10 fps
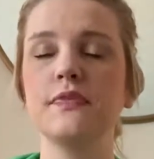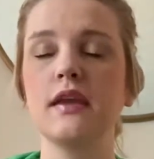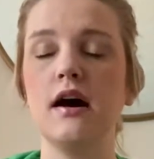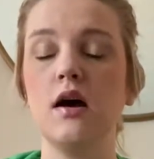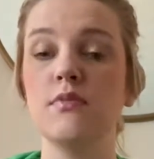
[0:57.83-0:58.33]

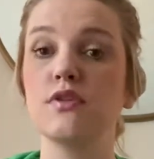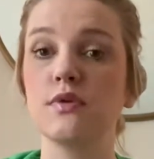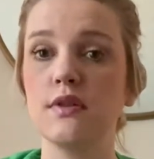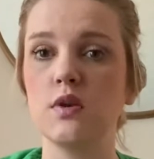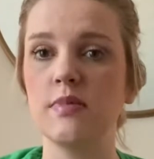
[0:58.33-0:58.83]
The Three
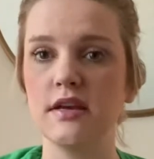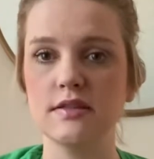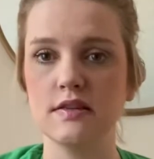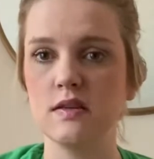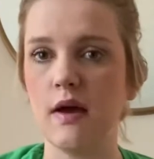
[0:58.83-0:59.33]
Little Pigs,
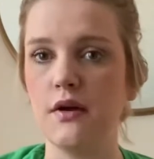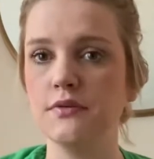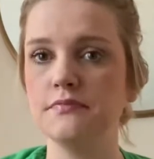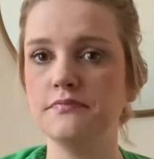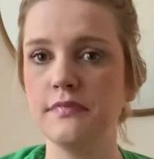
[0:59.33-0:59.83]
is about.
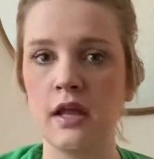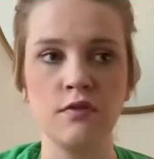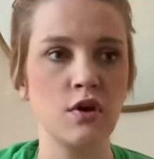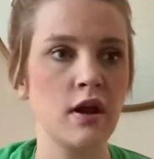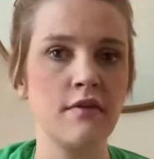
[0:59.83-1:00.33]
If you
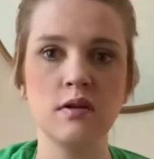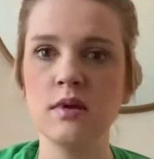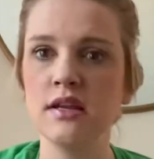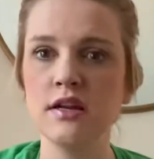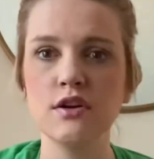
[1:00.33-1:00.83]
don't have
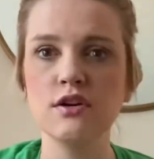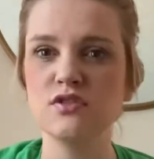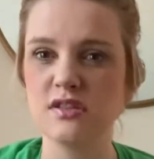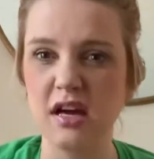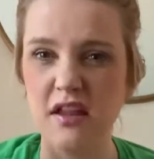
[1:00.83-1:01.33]
anybody near you,
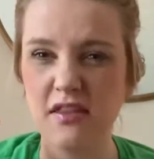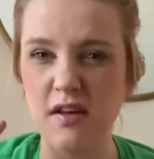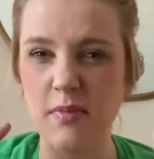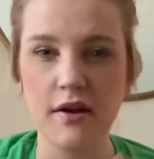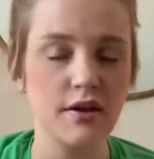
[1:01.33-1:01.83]
just kind of think
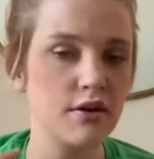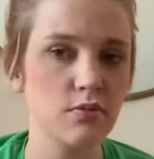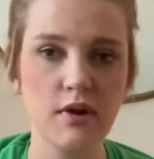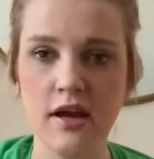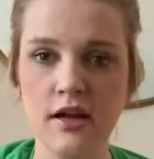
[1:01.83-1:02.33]
about it in your
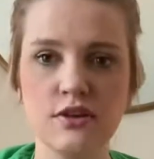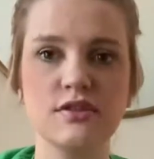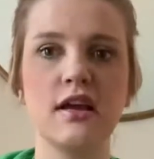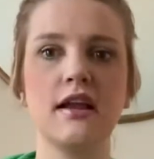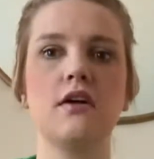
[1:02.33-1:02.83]
brain or
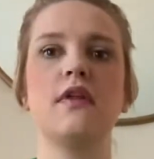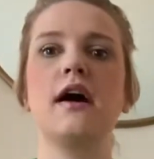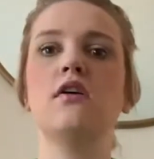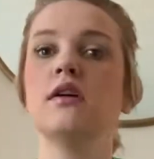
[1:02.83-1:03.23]
say it out loud.